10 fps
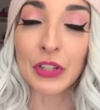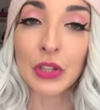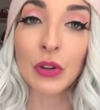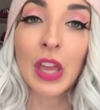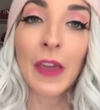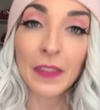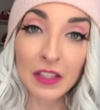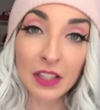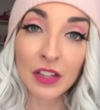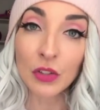So
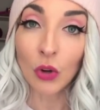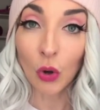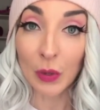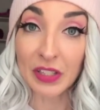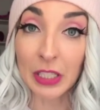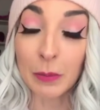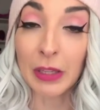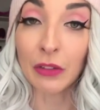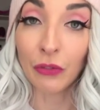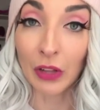these things are always going to be
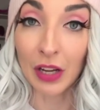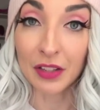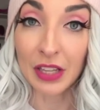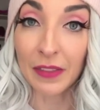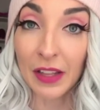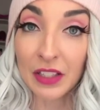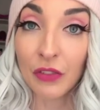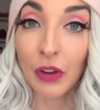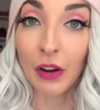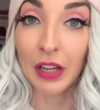in flux, and that's a
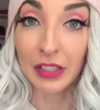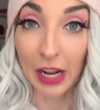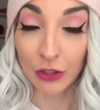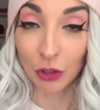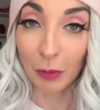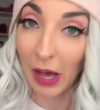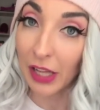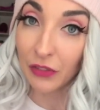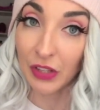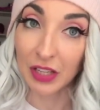very natural
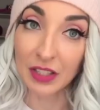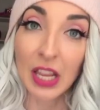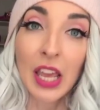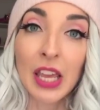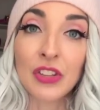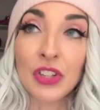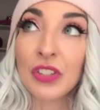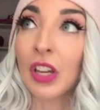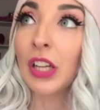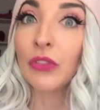part of this, is just
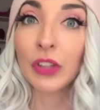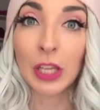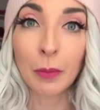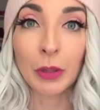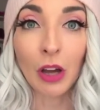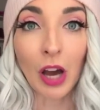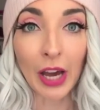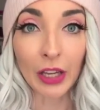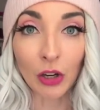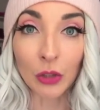to kind of keep an
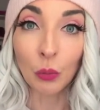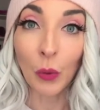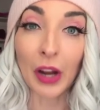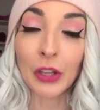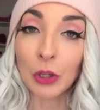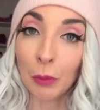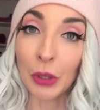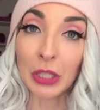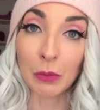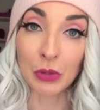eye on where you're
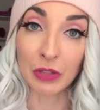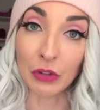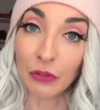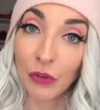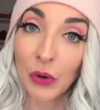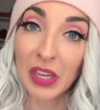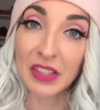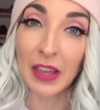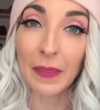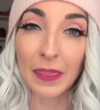putting most of your
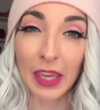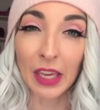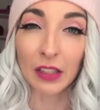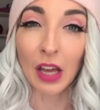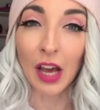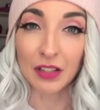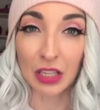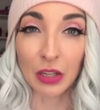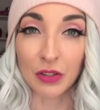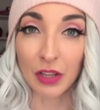focus and then
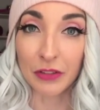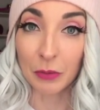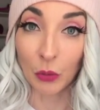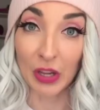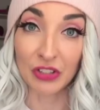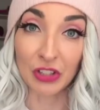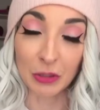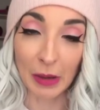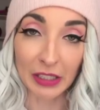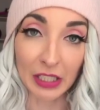asking yourself some questions
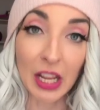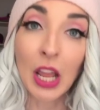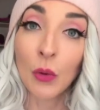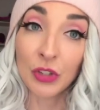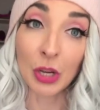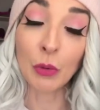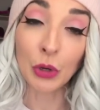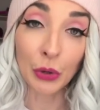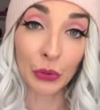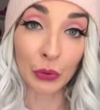about it, which I will
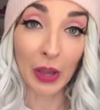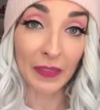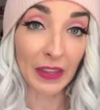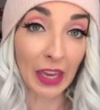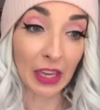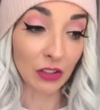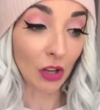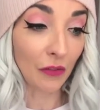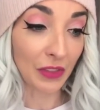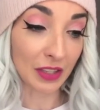go through at the end
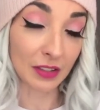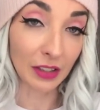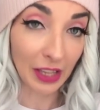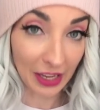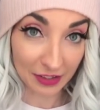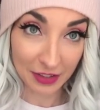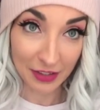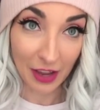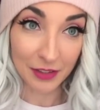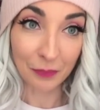of this little
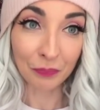exercise.